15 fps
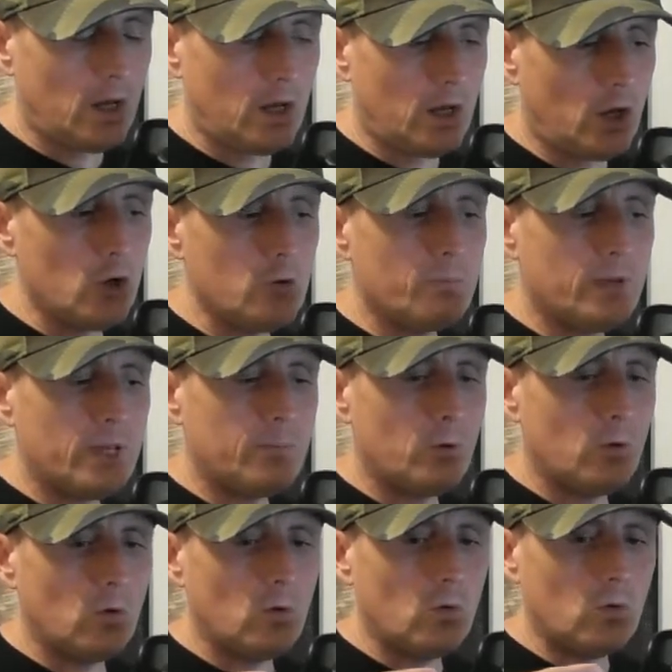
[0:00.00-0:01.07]
I hope
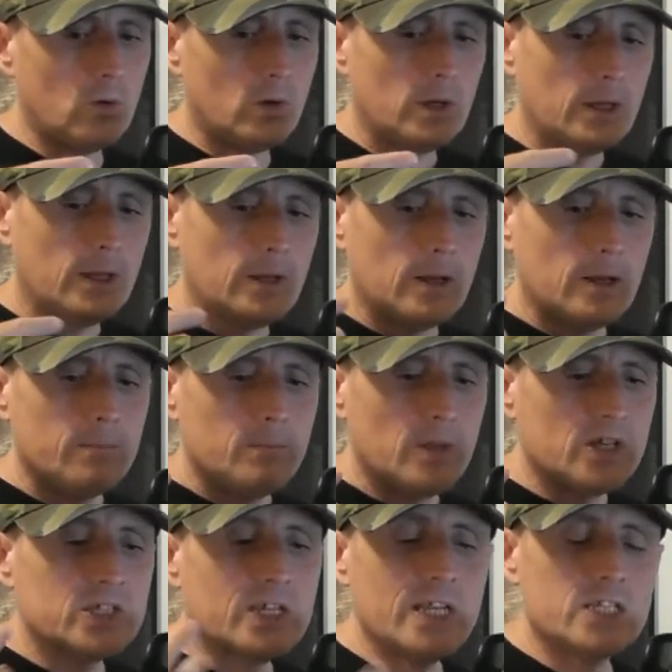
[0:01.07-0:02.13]
people are
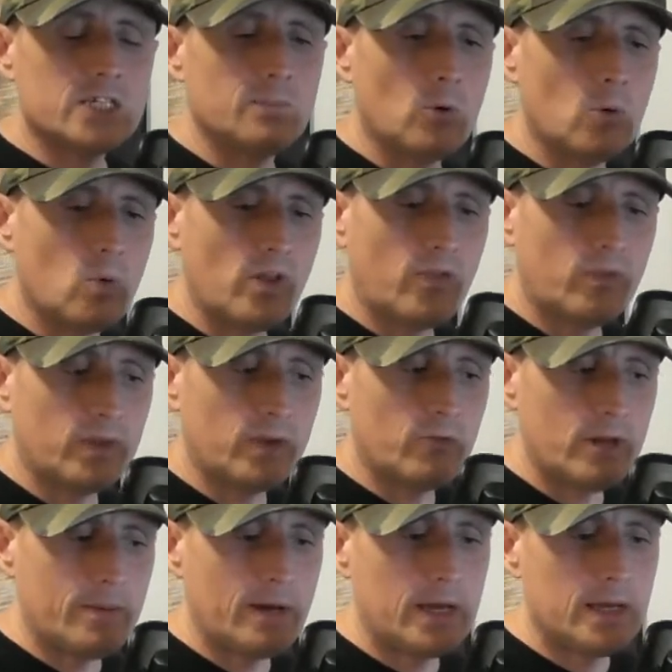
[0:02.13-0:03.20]
sensible with the
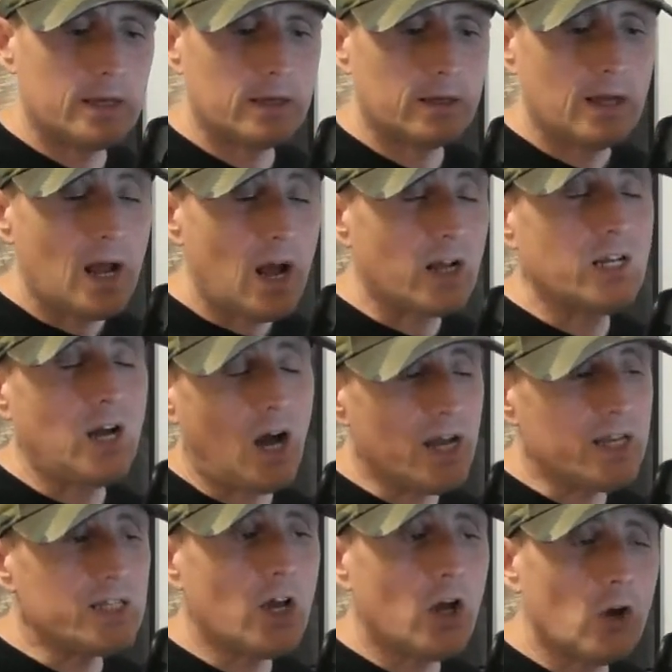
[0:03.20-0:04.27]
remake. I
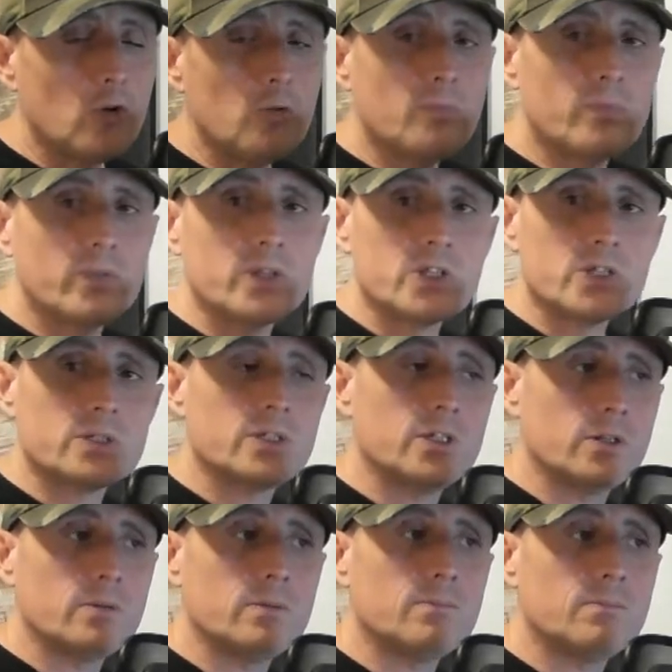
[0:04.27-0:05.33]
kind of hope that's,
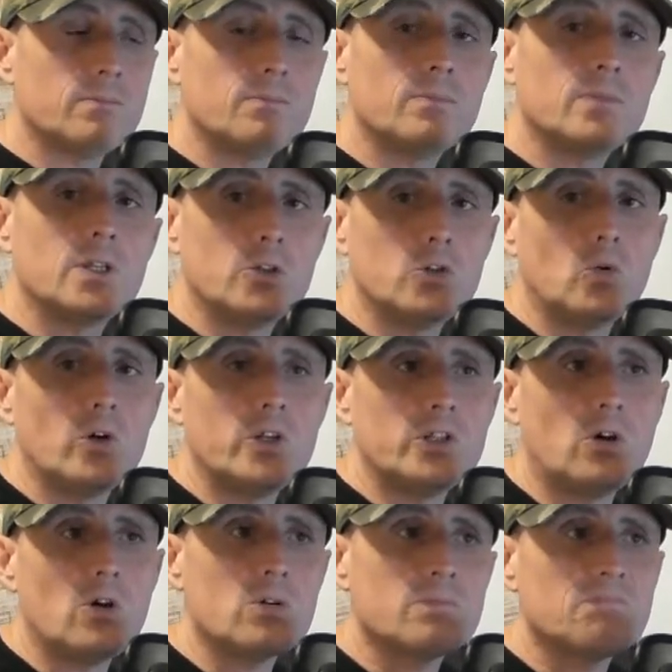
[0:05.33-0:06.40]
that, that Naughty
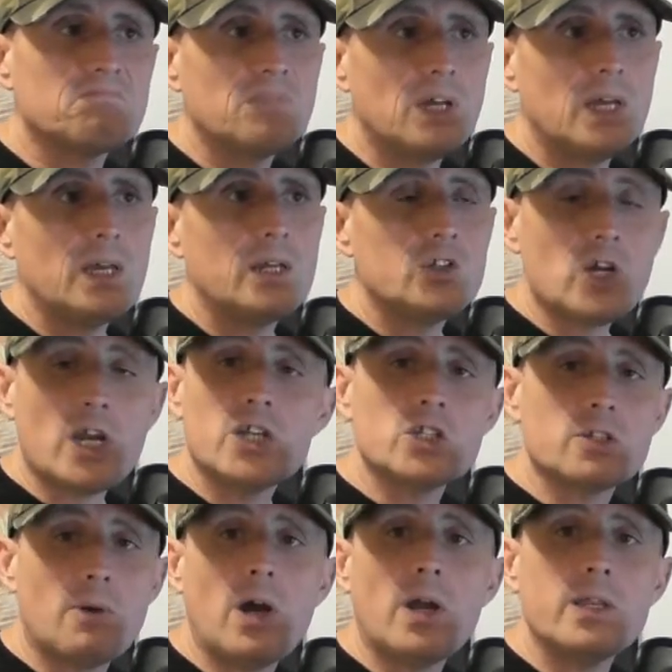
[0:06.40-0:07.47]
Dog changed their
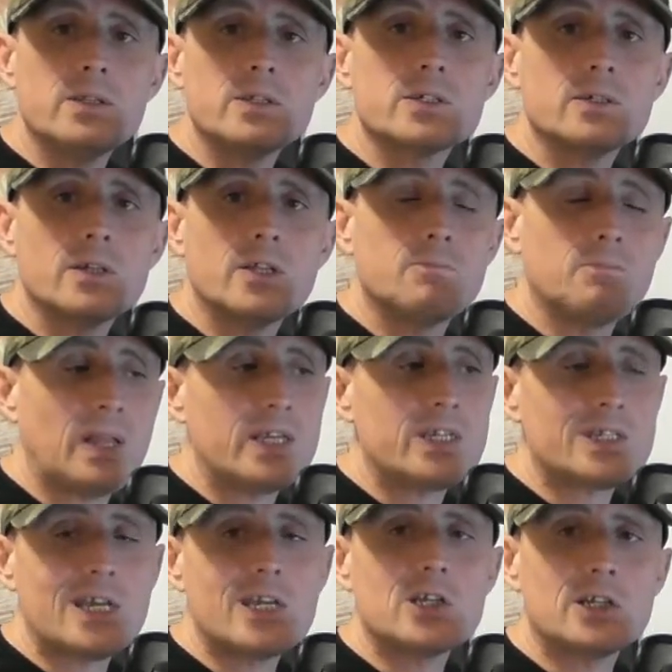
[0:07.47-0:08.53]
minds and
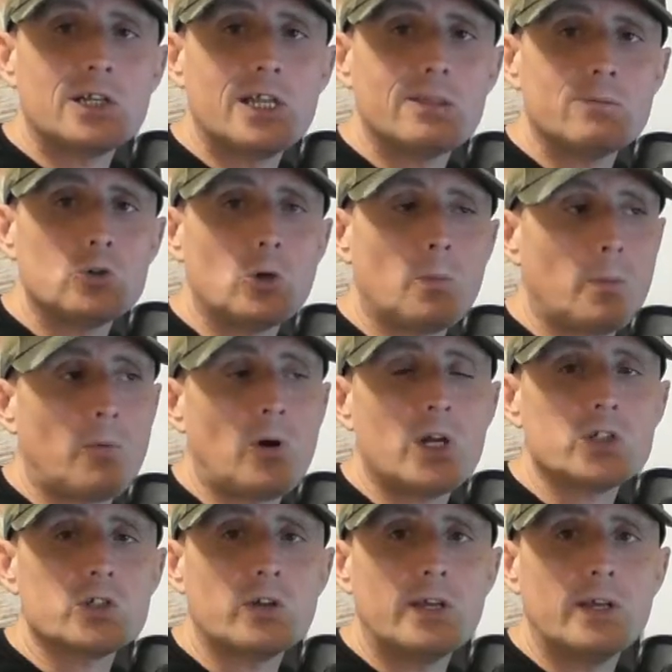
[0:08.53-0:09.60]
PlayStation let them drop the
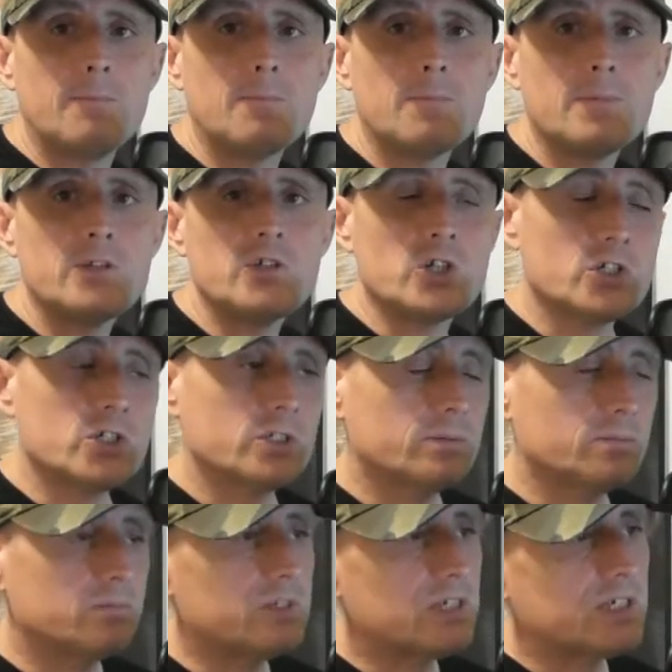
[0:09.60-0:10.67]
price on it just
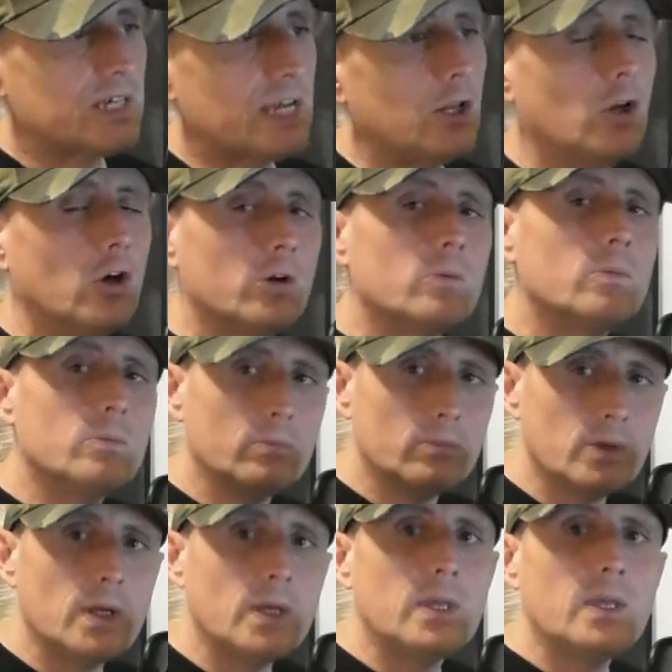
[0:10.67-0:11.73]
to say, look,
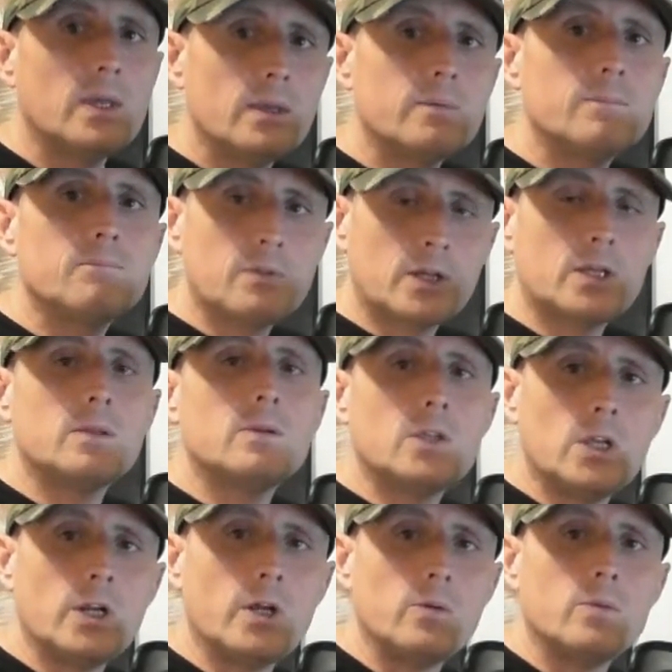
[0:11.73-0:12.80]
the
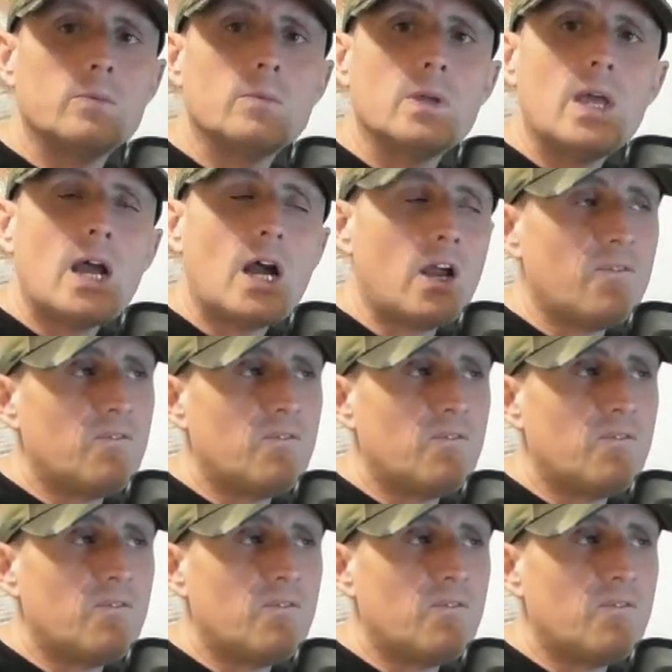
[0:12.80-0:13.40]
you know I